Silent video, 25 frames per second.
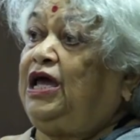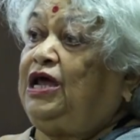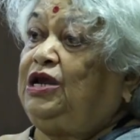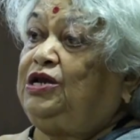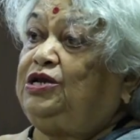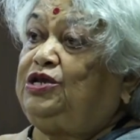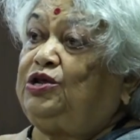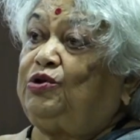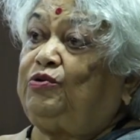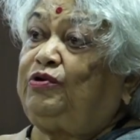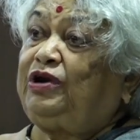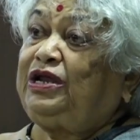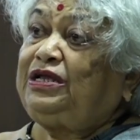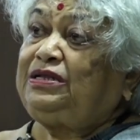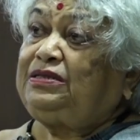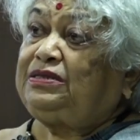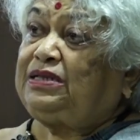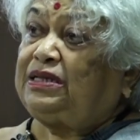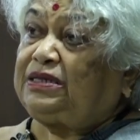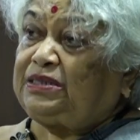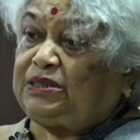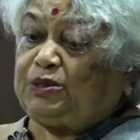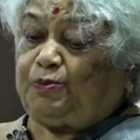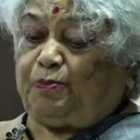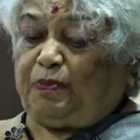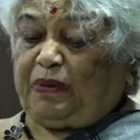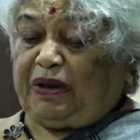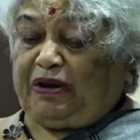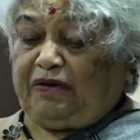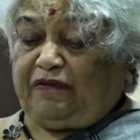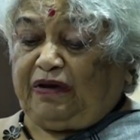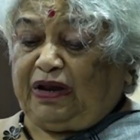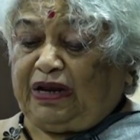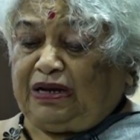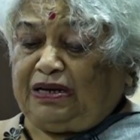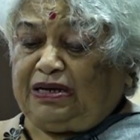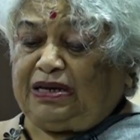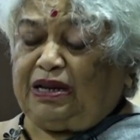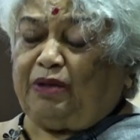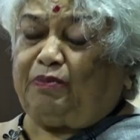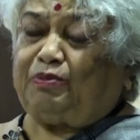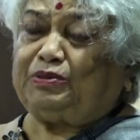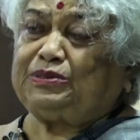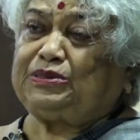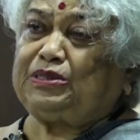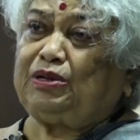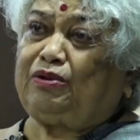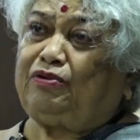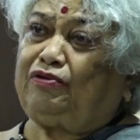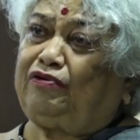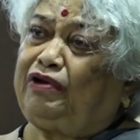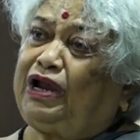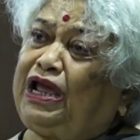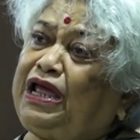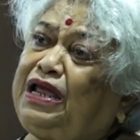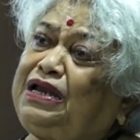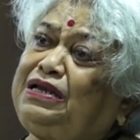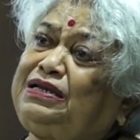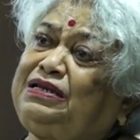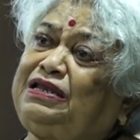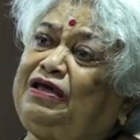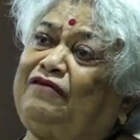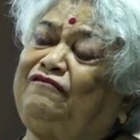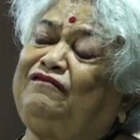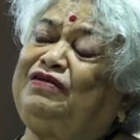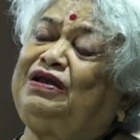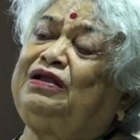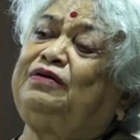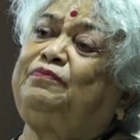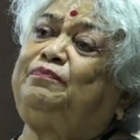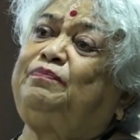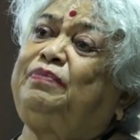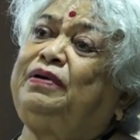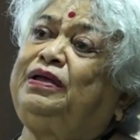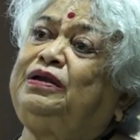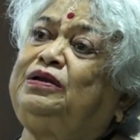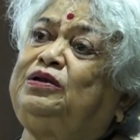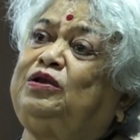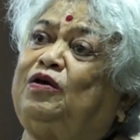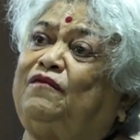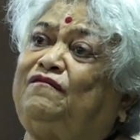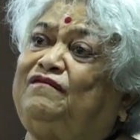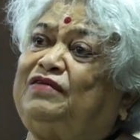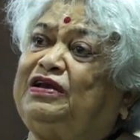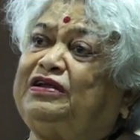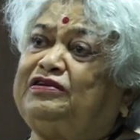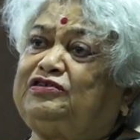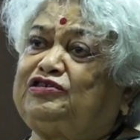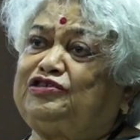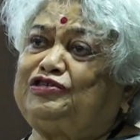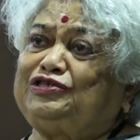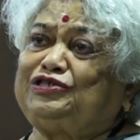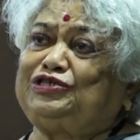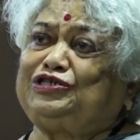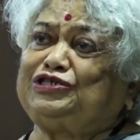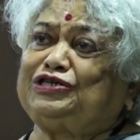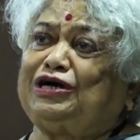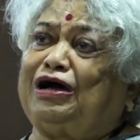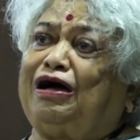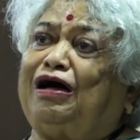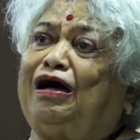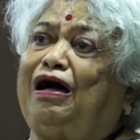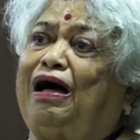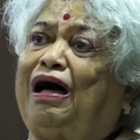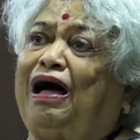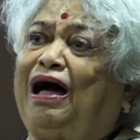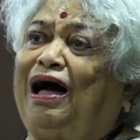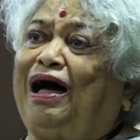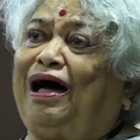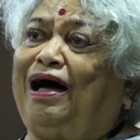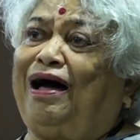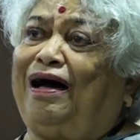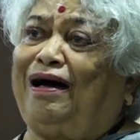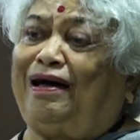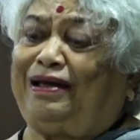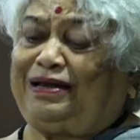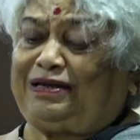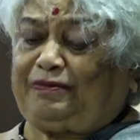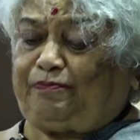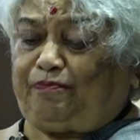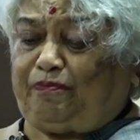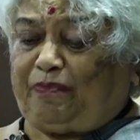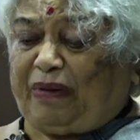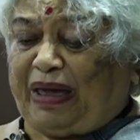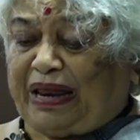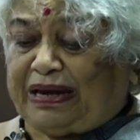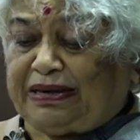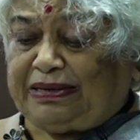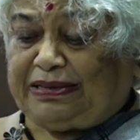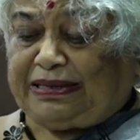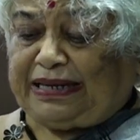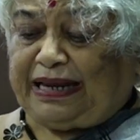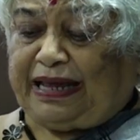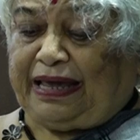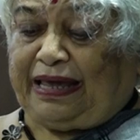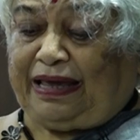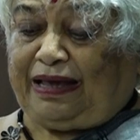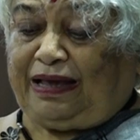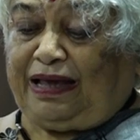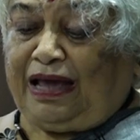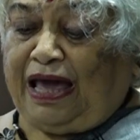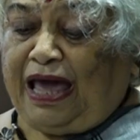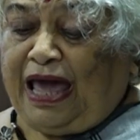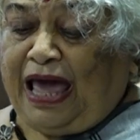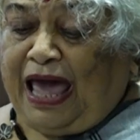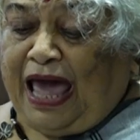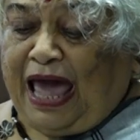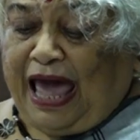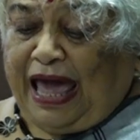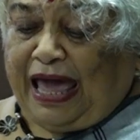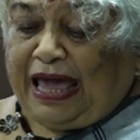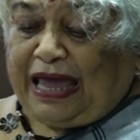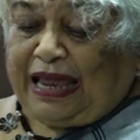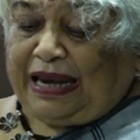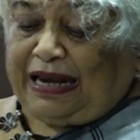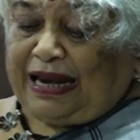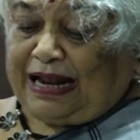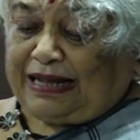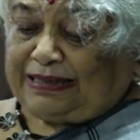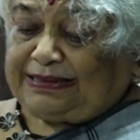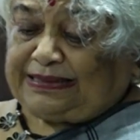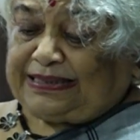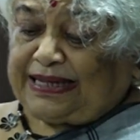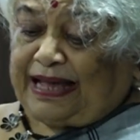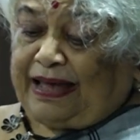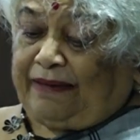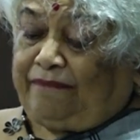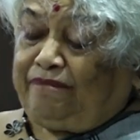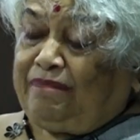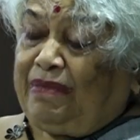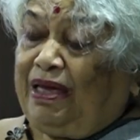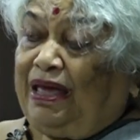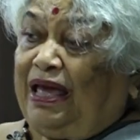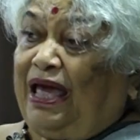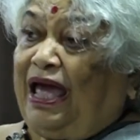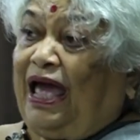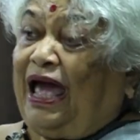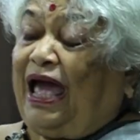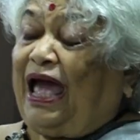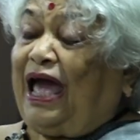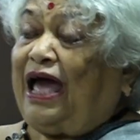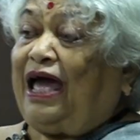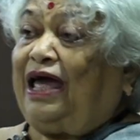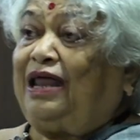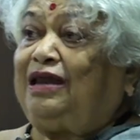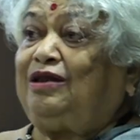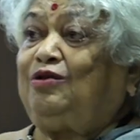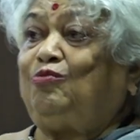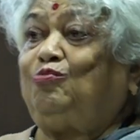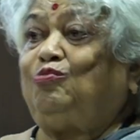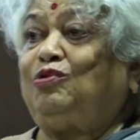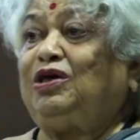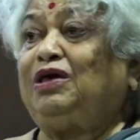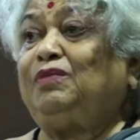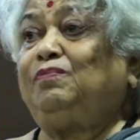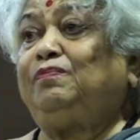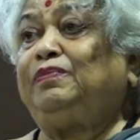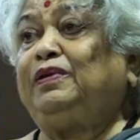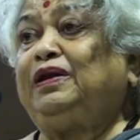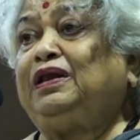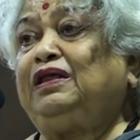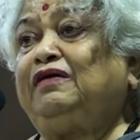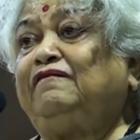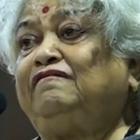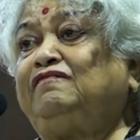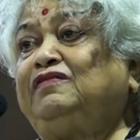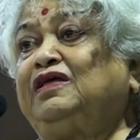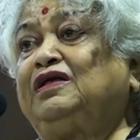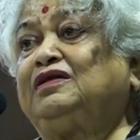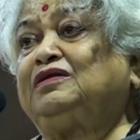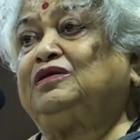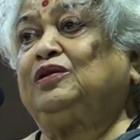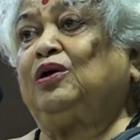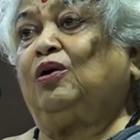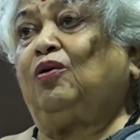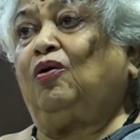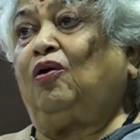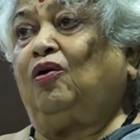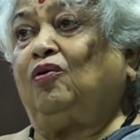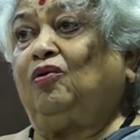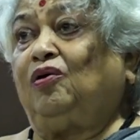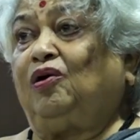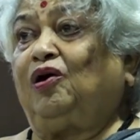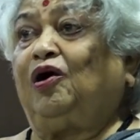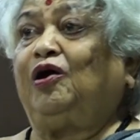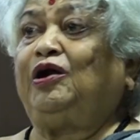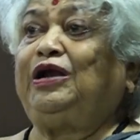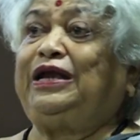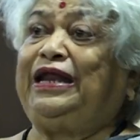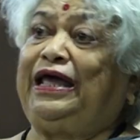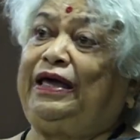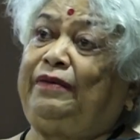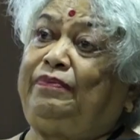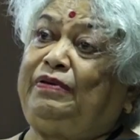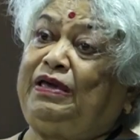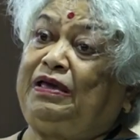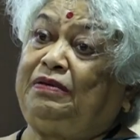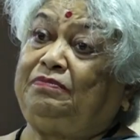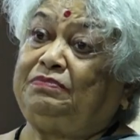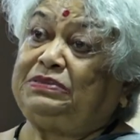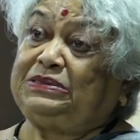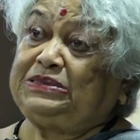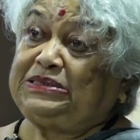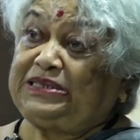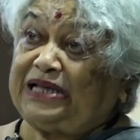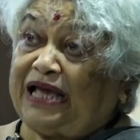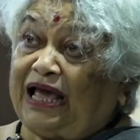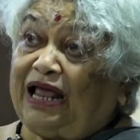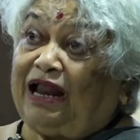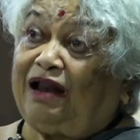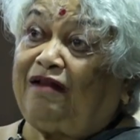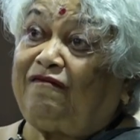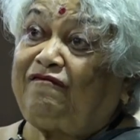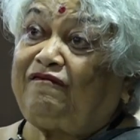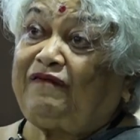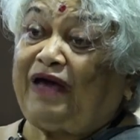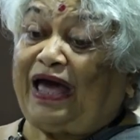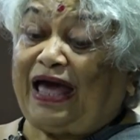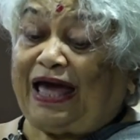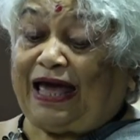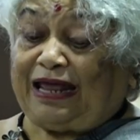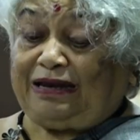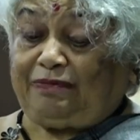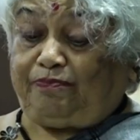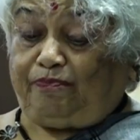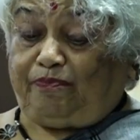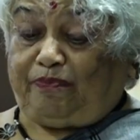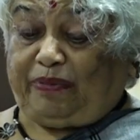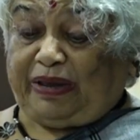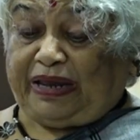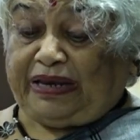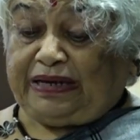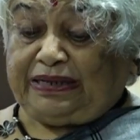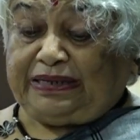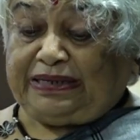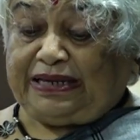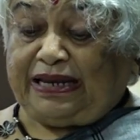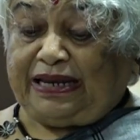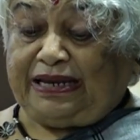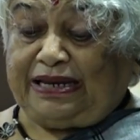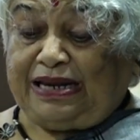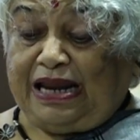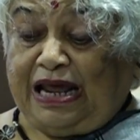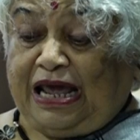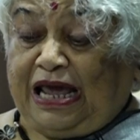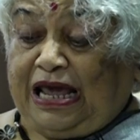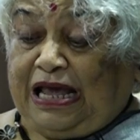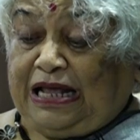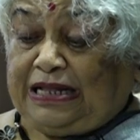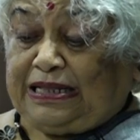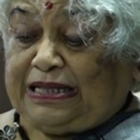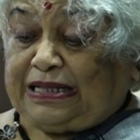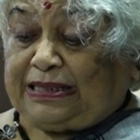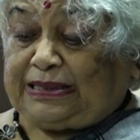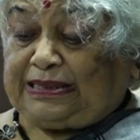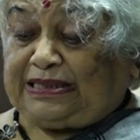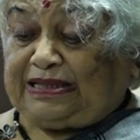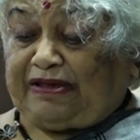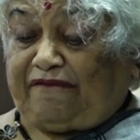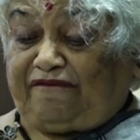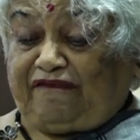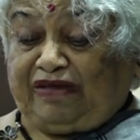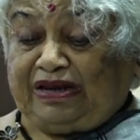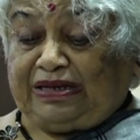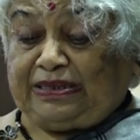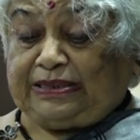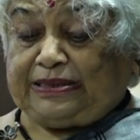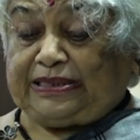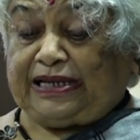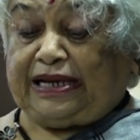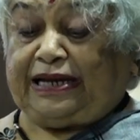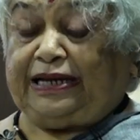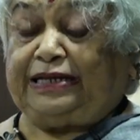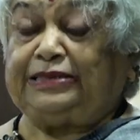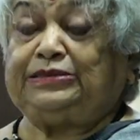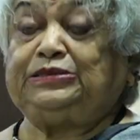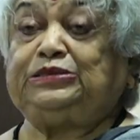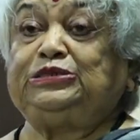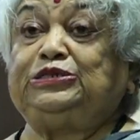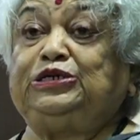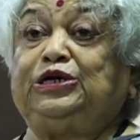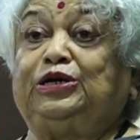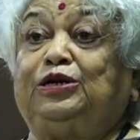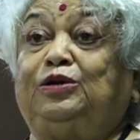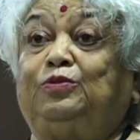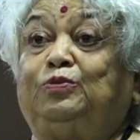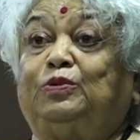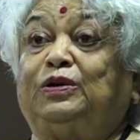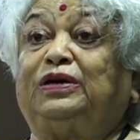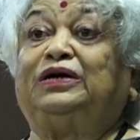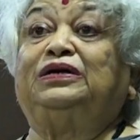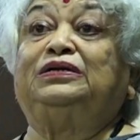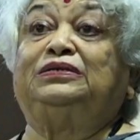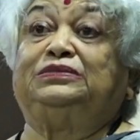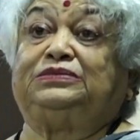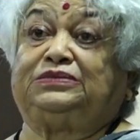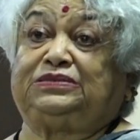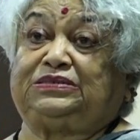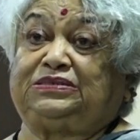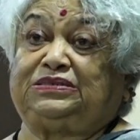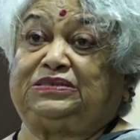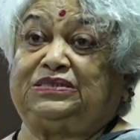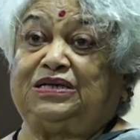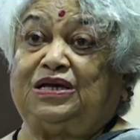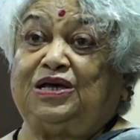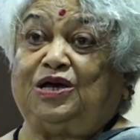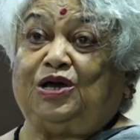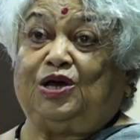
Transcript: During this period, there was a great development of literature, art, painting in Assam, and we believe that Hankodeva himself had painted the 7 celestial worlds